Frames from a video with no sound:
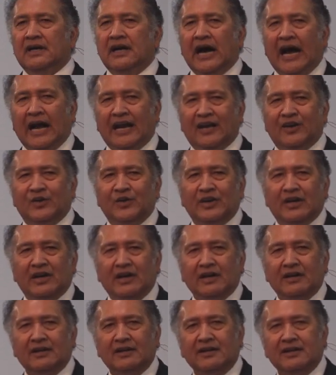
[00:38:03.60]
Hallelujah.
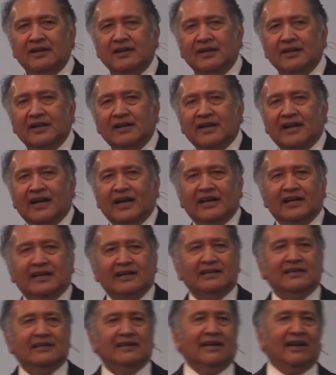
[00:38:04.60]

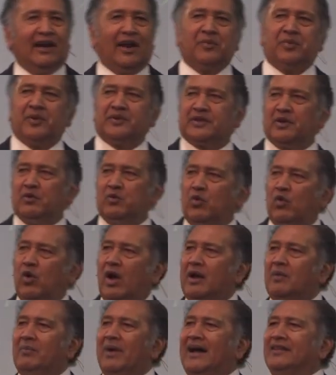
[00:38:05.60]
A lot of people say,
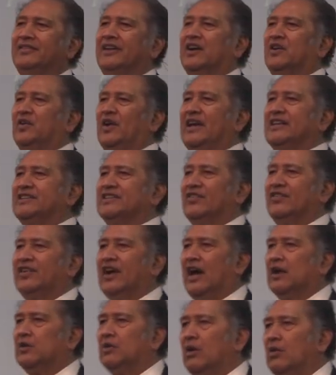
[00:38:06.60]
what about the grace of
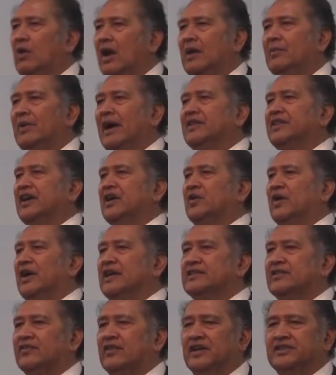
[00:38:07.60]
God? Well, what about the
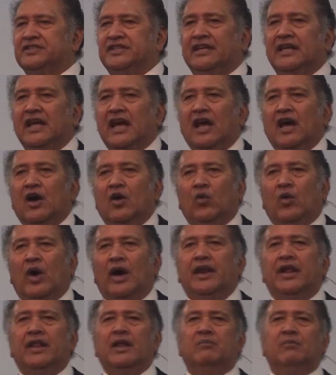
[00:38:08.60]
grace of God? See,
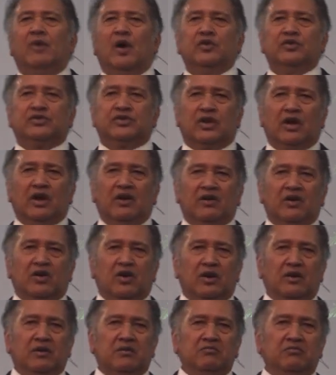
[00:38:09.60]
one of the most
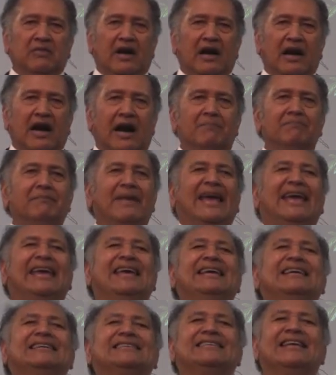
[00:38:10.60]

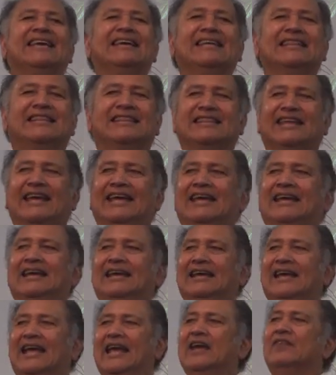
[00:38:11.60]
amazing
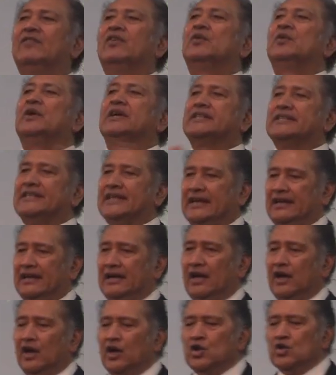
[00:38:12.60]
thing ever written,
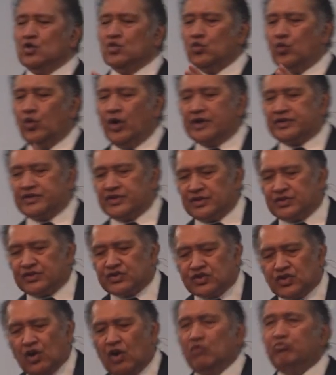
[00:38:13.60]
which is
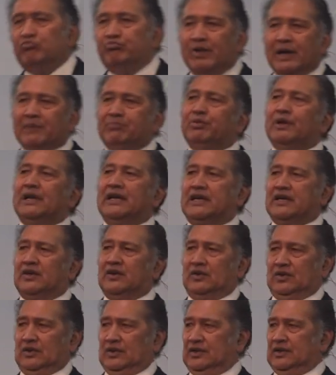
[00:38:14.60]
so
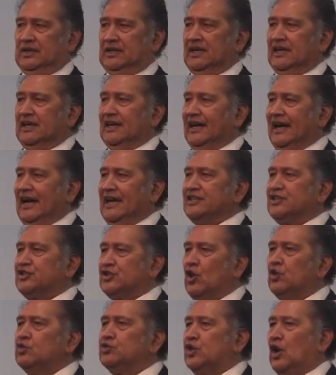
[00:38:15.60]
biblical, and
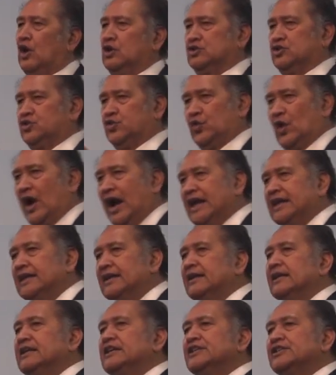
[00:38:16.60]
so
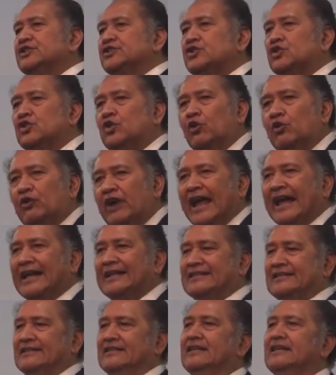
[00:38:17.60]
doctrinally
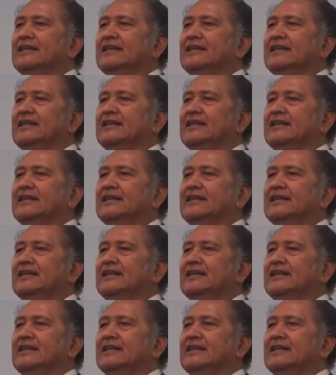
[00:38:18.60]
correct